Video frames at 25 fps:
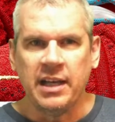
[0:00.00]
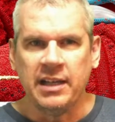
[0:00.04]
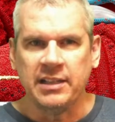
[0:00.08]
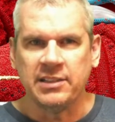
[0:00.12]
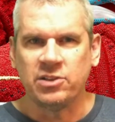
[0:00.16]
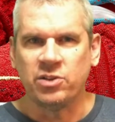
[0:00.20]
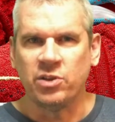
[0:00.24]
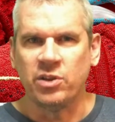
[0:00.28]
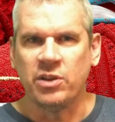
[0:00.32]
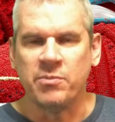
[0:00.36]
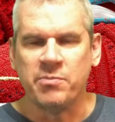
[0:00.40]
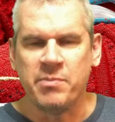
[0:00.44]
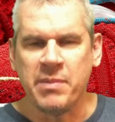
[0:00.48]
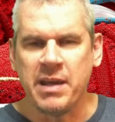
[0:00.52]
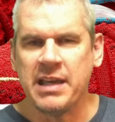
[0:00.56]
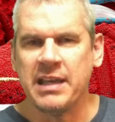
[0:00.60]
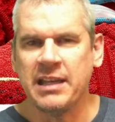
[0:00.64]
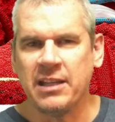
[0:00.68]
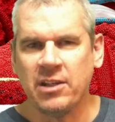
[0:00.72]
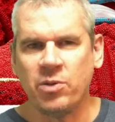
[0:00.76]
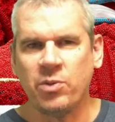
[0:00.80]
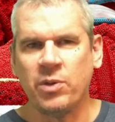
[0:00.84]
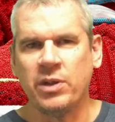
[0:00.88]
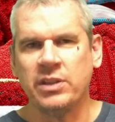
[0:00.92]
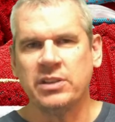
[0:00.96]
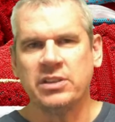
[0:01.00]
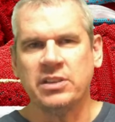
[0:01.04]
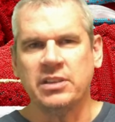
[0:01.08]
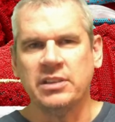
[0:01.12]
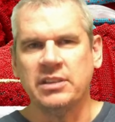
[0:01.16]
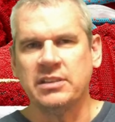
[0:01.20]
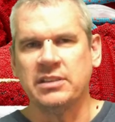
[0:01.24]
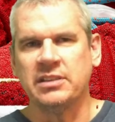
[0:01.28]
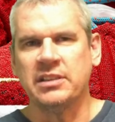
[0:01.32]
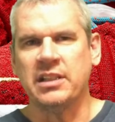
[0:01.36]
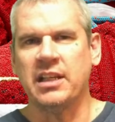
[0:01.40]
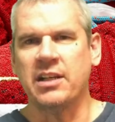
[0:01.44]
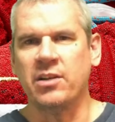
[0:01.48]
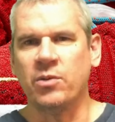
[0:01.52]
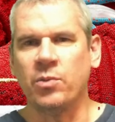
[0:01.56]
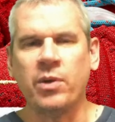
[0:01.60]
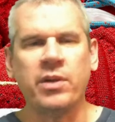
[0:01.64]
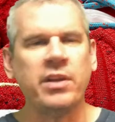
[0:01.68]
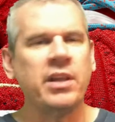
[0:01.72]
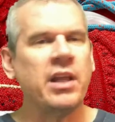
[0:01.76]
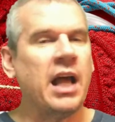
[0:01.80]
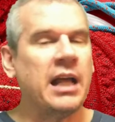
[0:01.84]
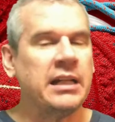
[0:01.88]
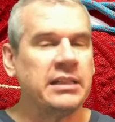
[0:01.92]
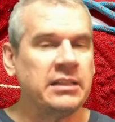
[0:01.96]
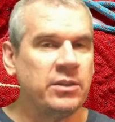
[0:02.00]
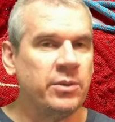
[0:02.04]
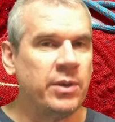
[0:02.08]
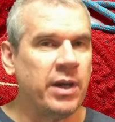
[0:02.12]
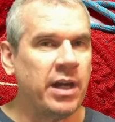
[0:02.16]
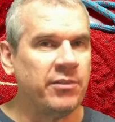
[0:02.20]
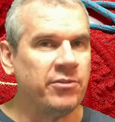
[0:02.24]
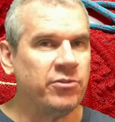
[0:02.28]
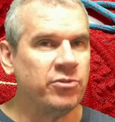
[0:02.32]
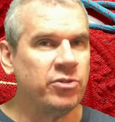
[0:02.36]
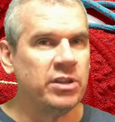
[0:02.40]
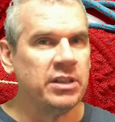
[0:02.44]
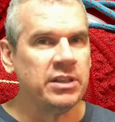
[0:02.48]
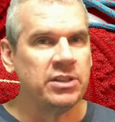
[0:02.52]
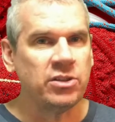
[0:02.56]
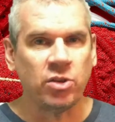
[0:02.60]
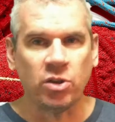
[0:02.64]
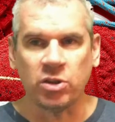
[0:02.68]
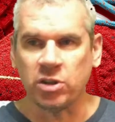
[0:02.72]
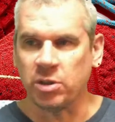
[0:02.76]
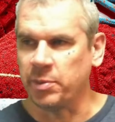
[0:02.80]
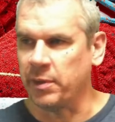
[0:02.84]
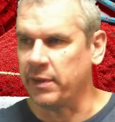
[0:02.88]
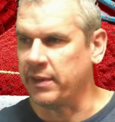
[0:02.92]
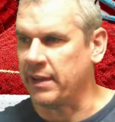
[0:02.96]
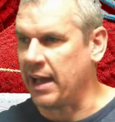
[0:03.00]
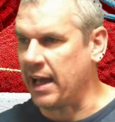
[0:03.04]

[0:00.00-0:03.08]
So the main question is, well, actually, we haven't really talked about